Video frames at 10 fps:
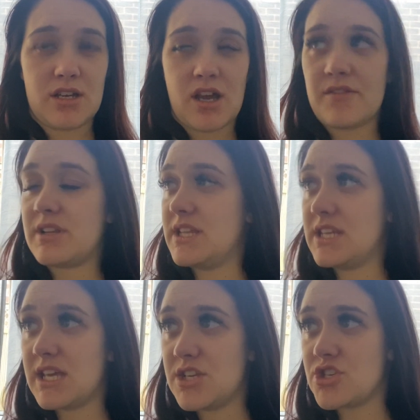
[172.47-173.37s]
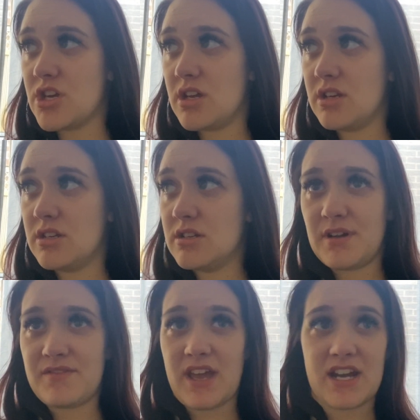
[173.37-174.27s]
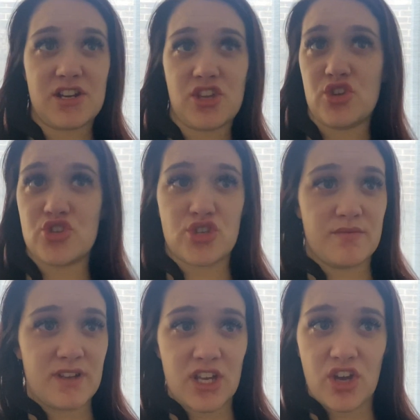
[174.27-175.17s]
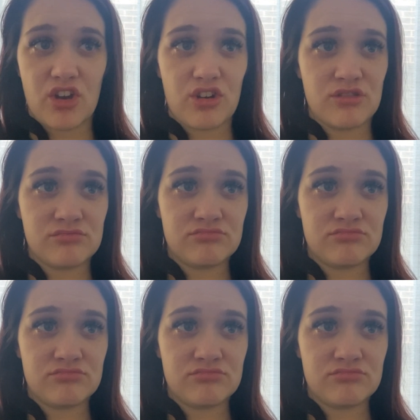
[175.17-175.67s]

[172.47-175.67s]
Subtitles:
I've cleaned the kitchen. I've edited a YouTube video.